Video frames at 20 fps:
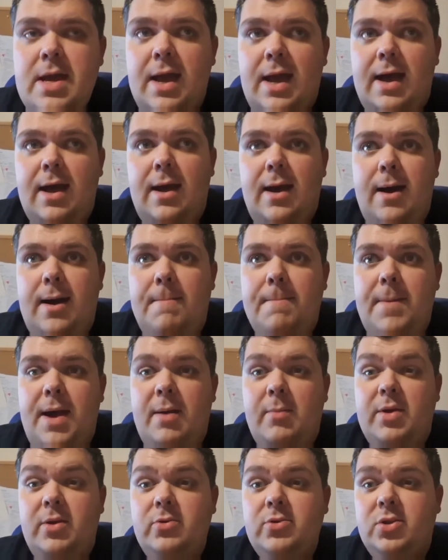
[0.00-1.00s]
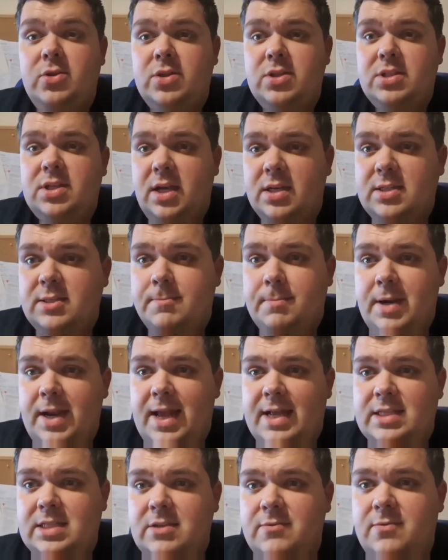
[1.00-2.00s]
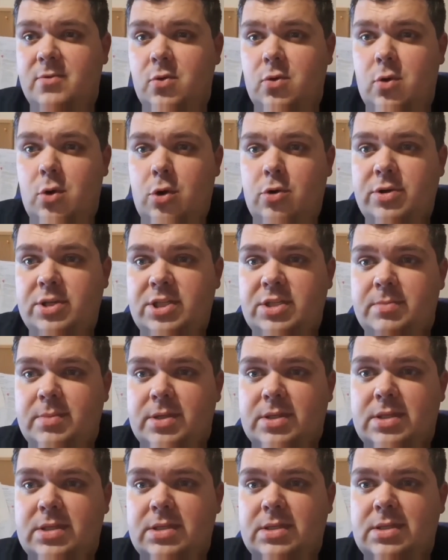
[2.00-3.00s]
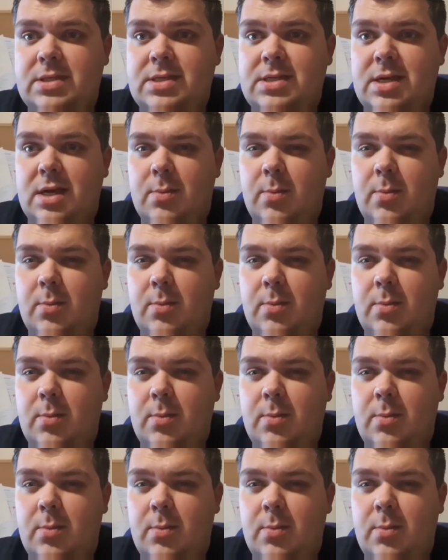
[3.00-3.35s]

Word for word: Um, and we also discussed some plans for Christmas.